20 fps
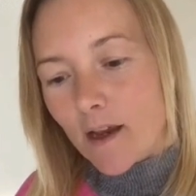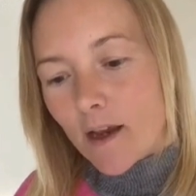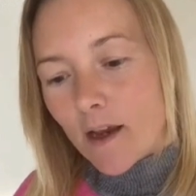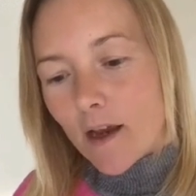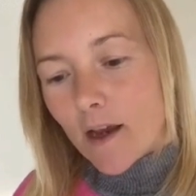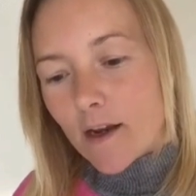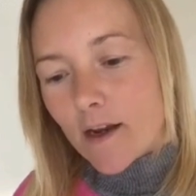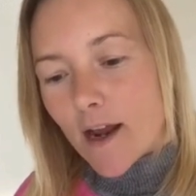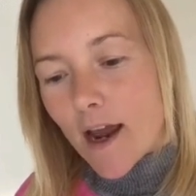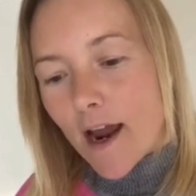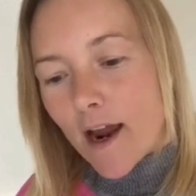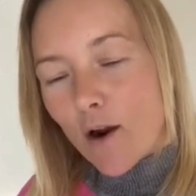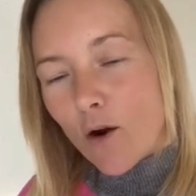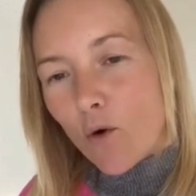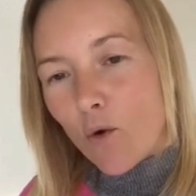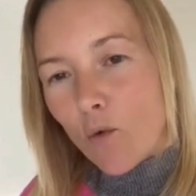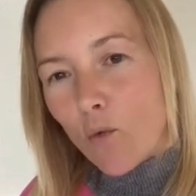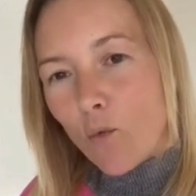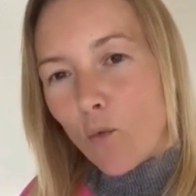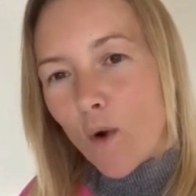
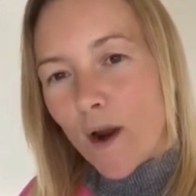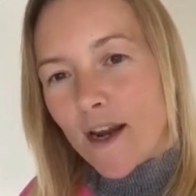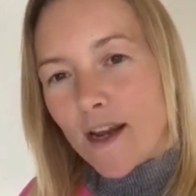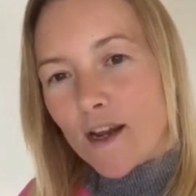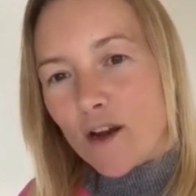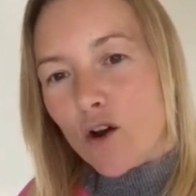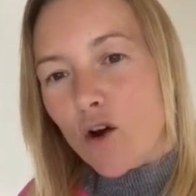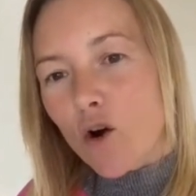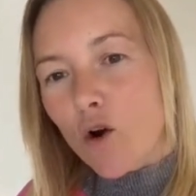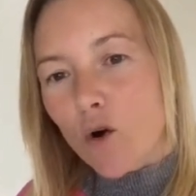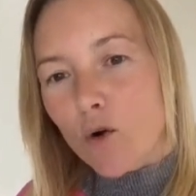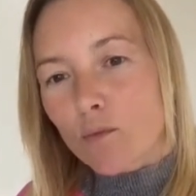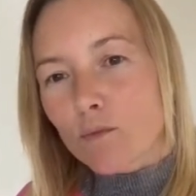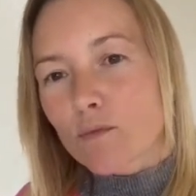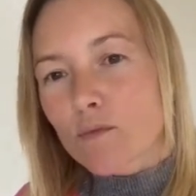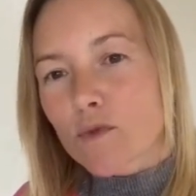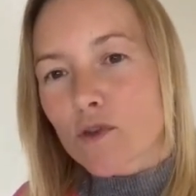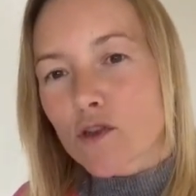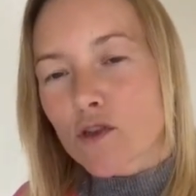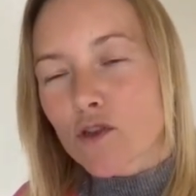Now, when it
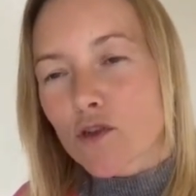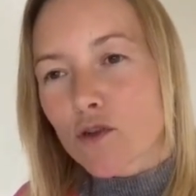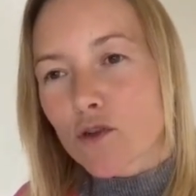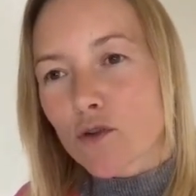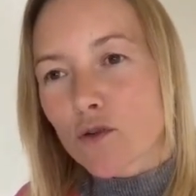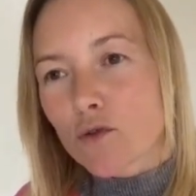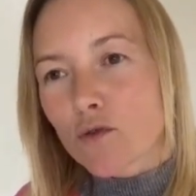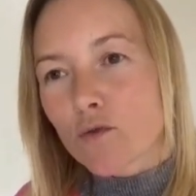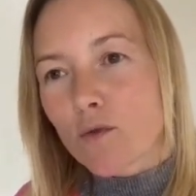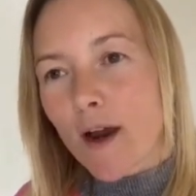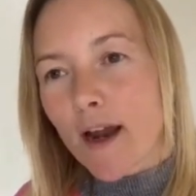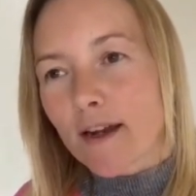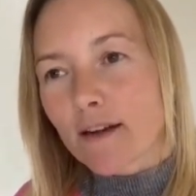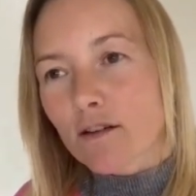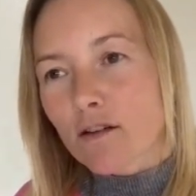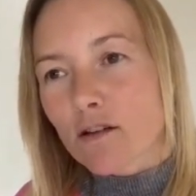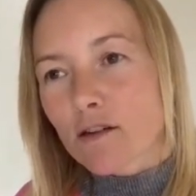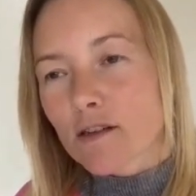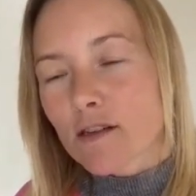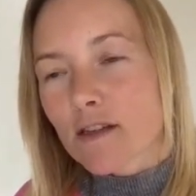comes to a
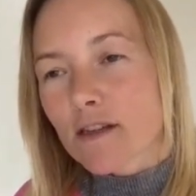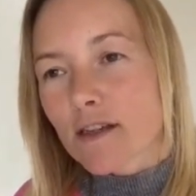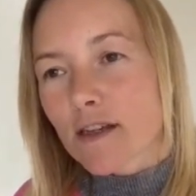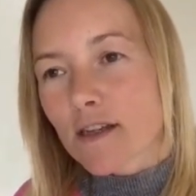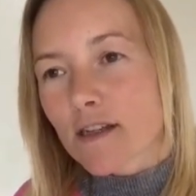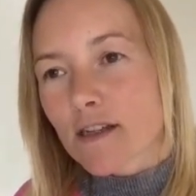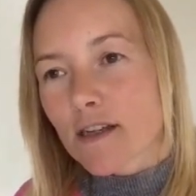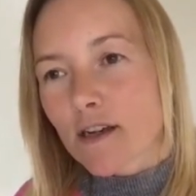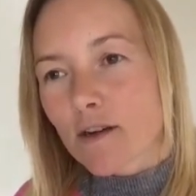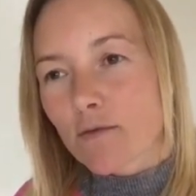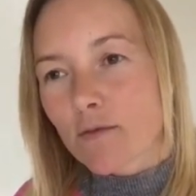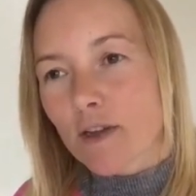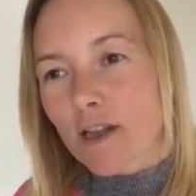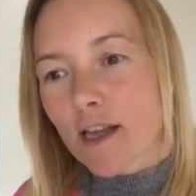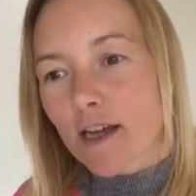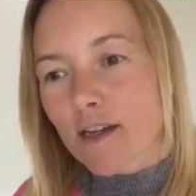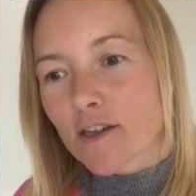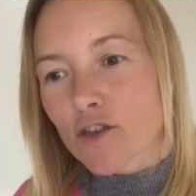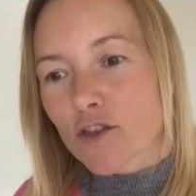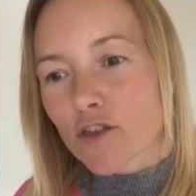narcissistic
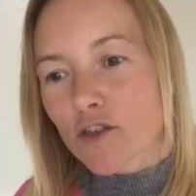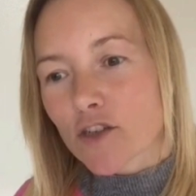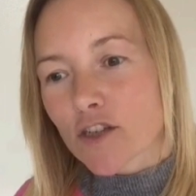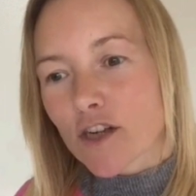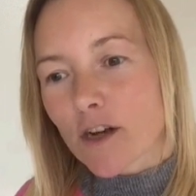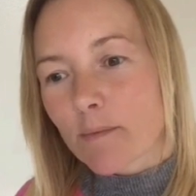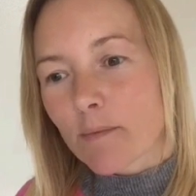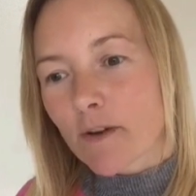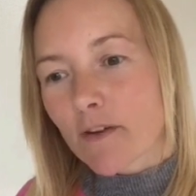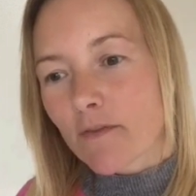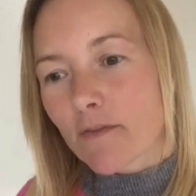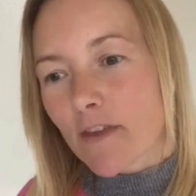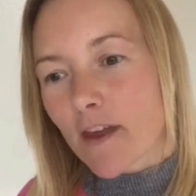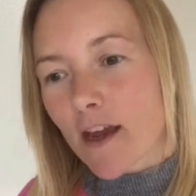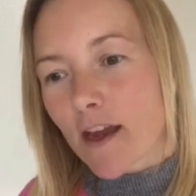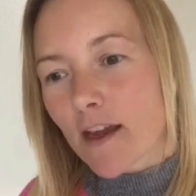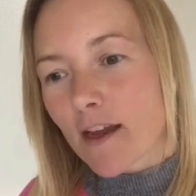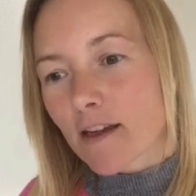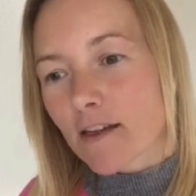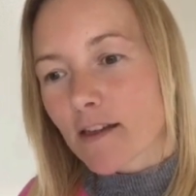relationship, if
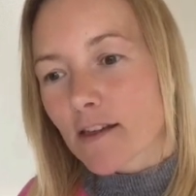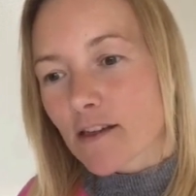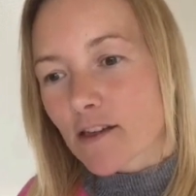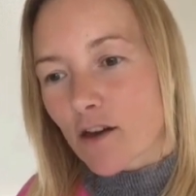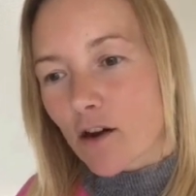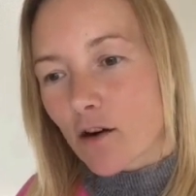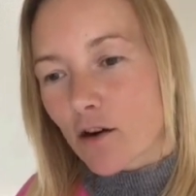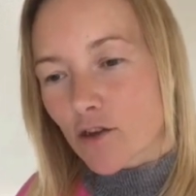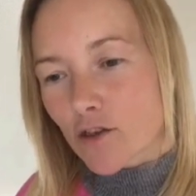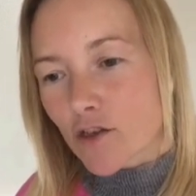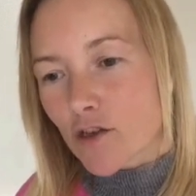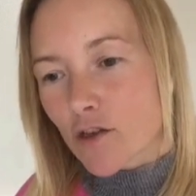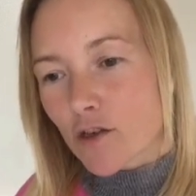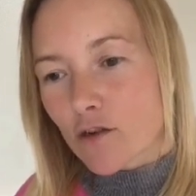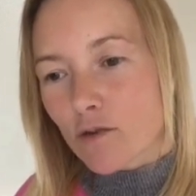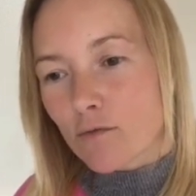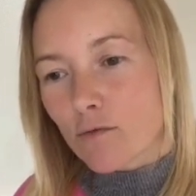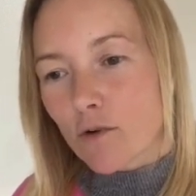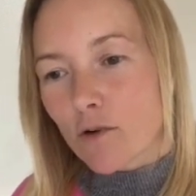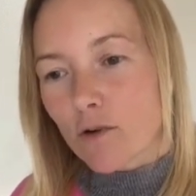they discard
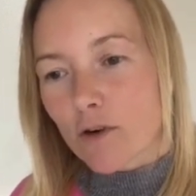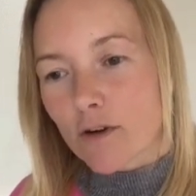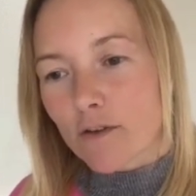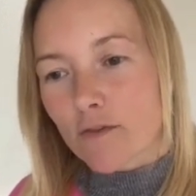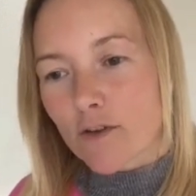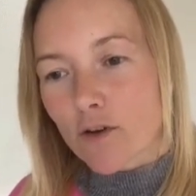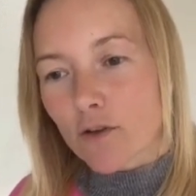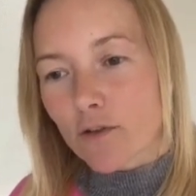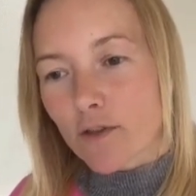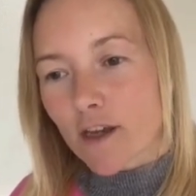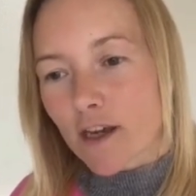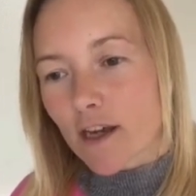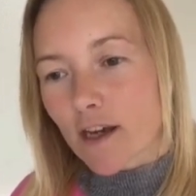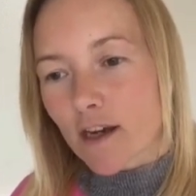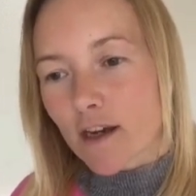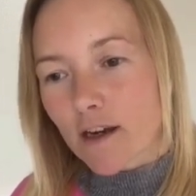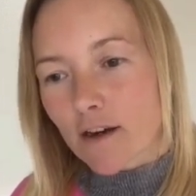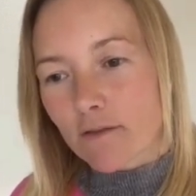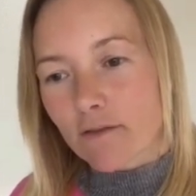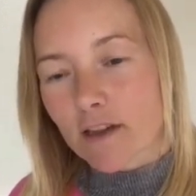you or if you're
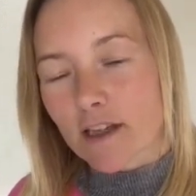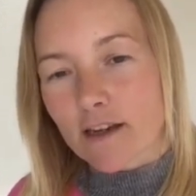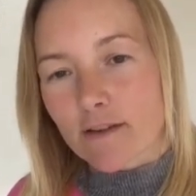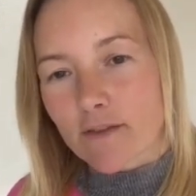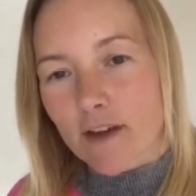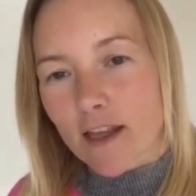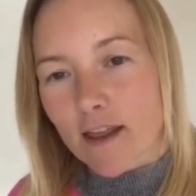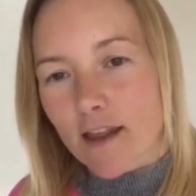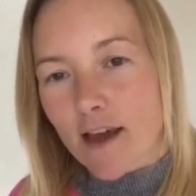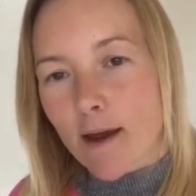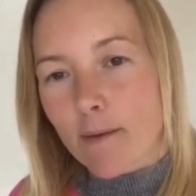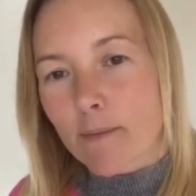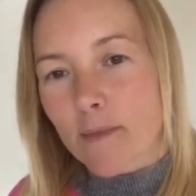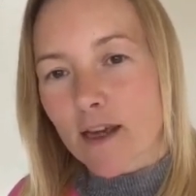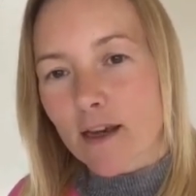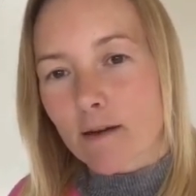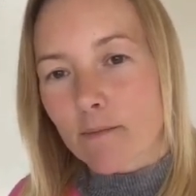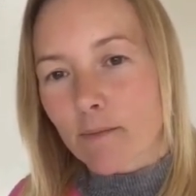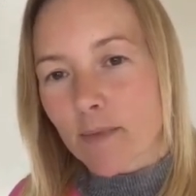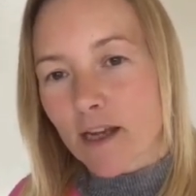thinking of leaving them,
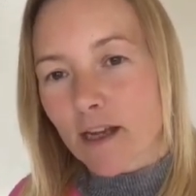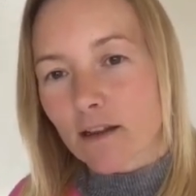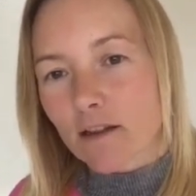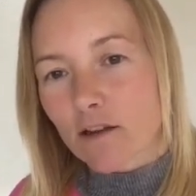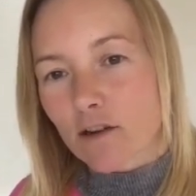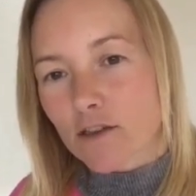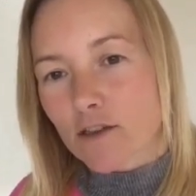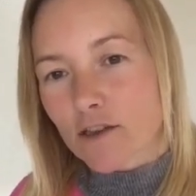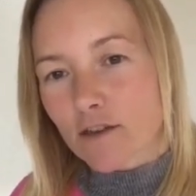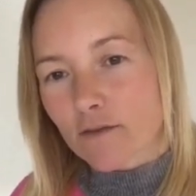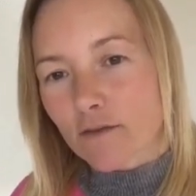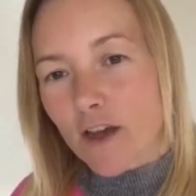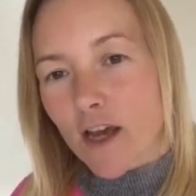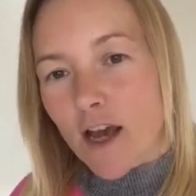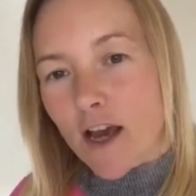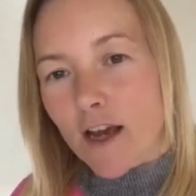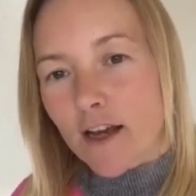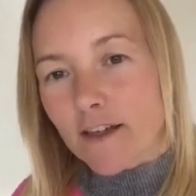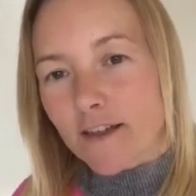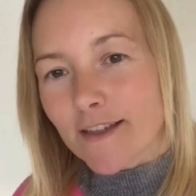there can be a lot of
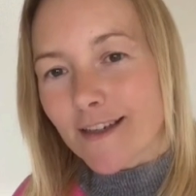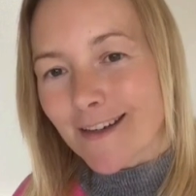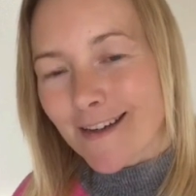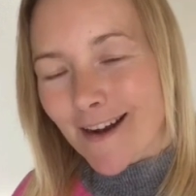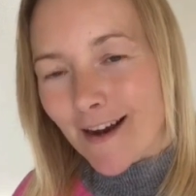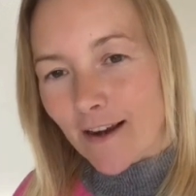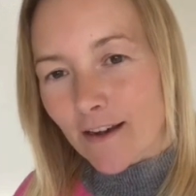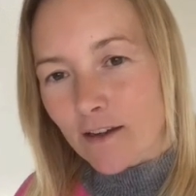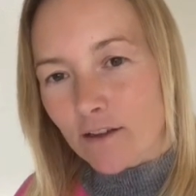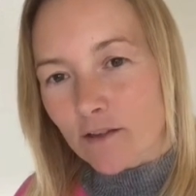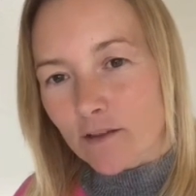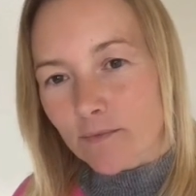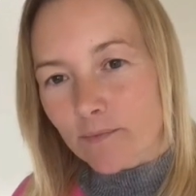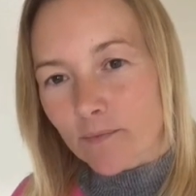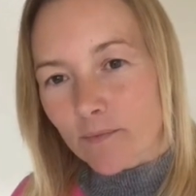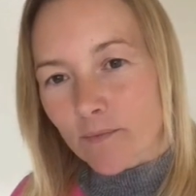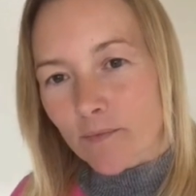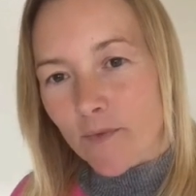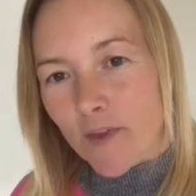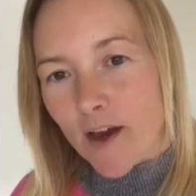denial
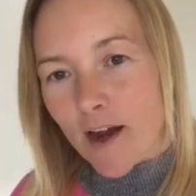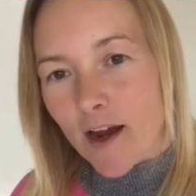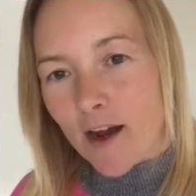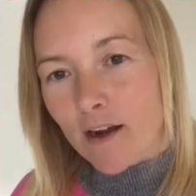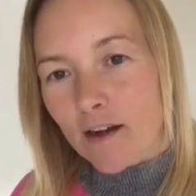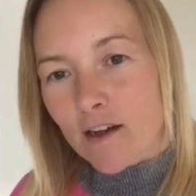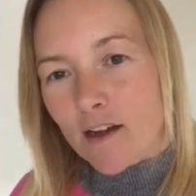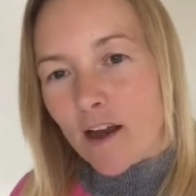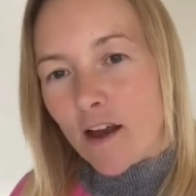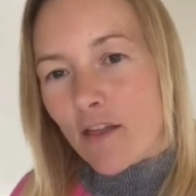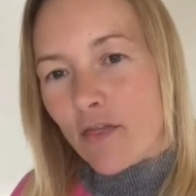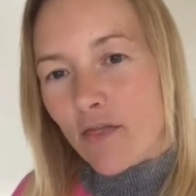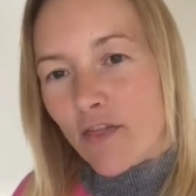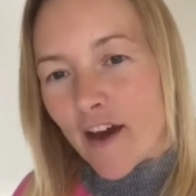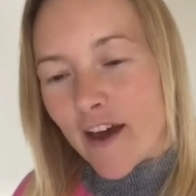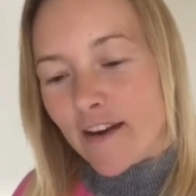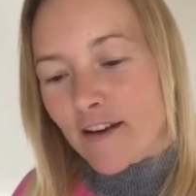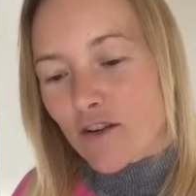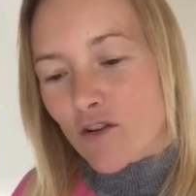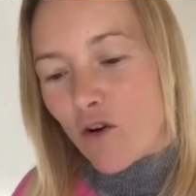that
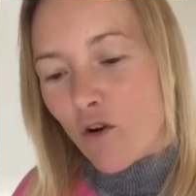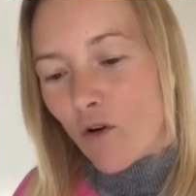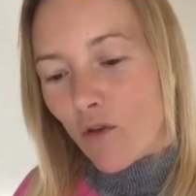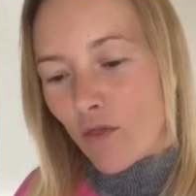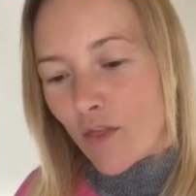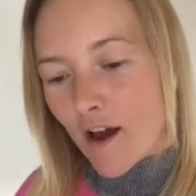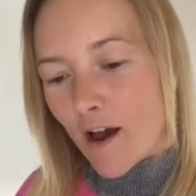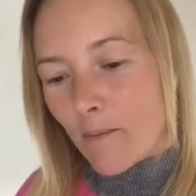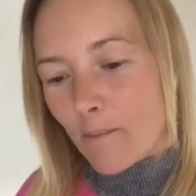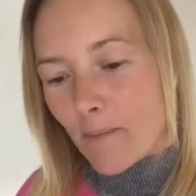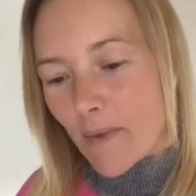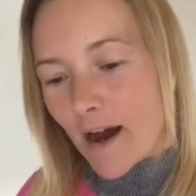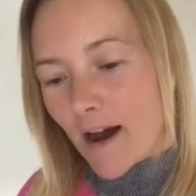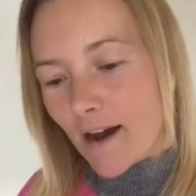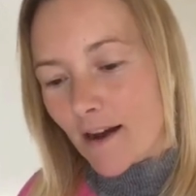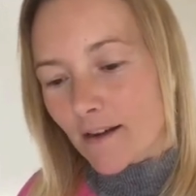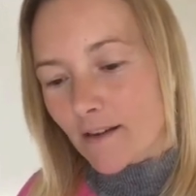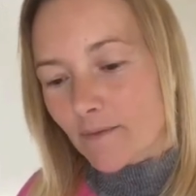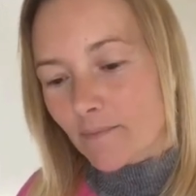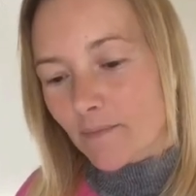they're not that
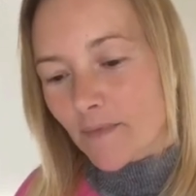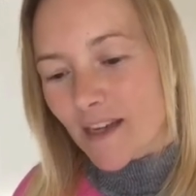bad.